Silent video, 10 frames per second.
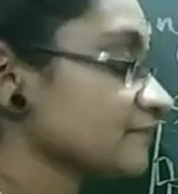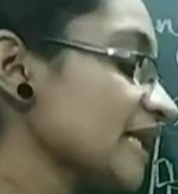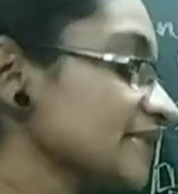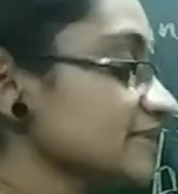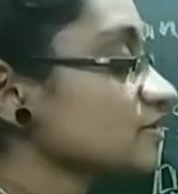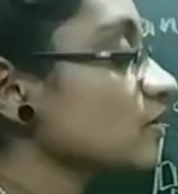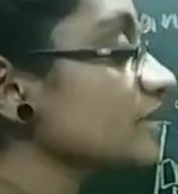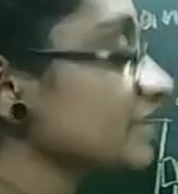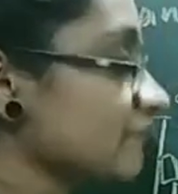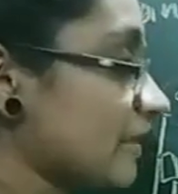That is
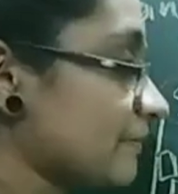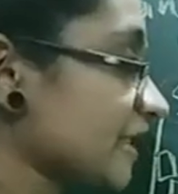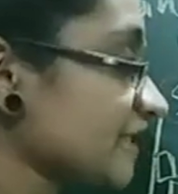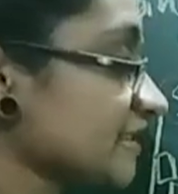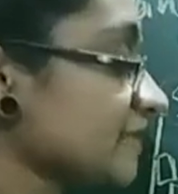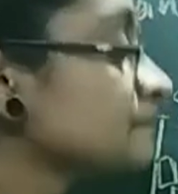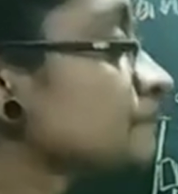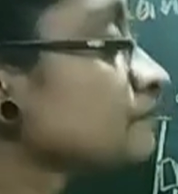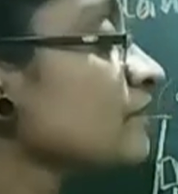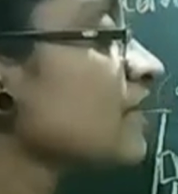called evaporation.
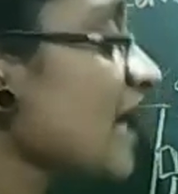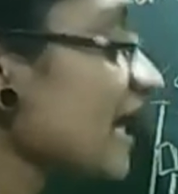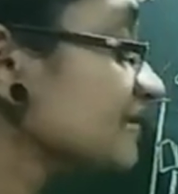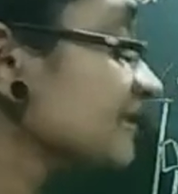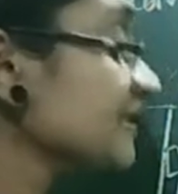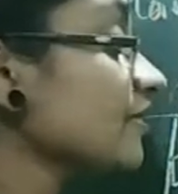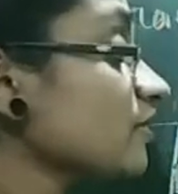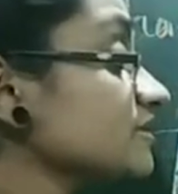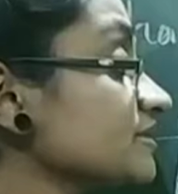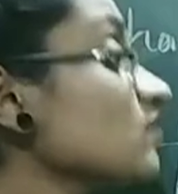And here
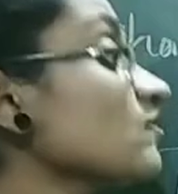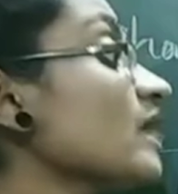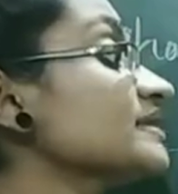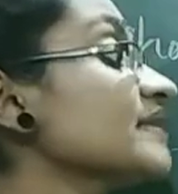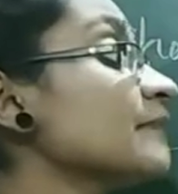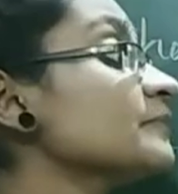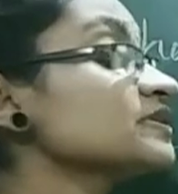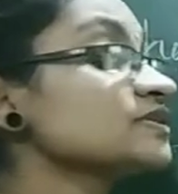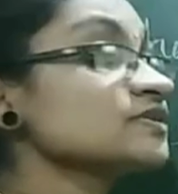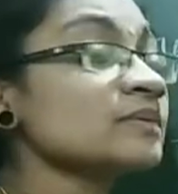also what
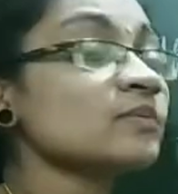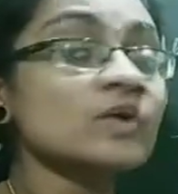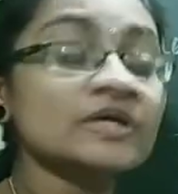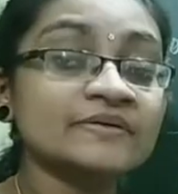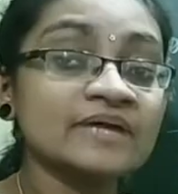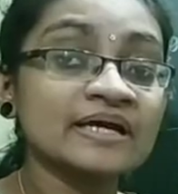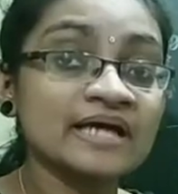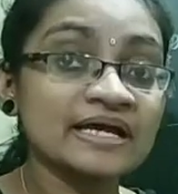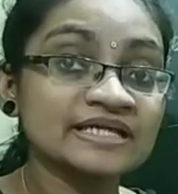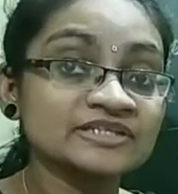happens to the molecular
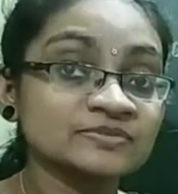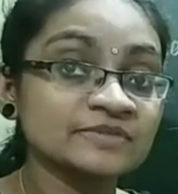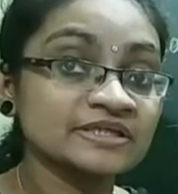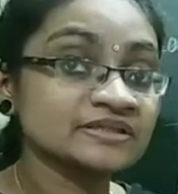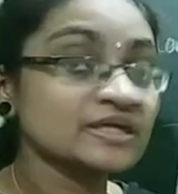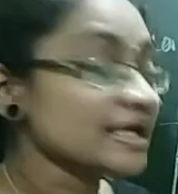arrangement?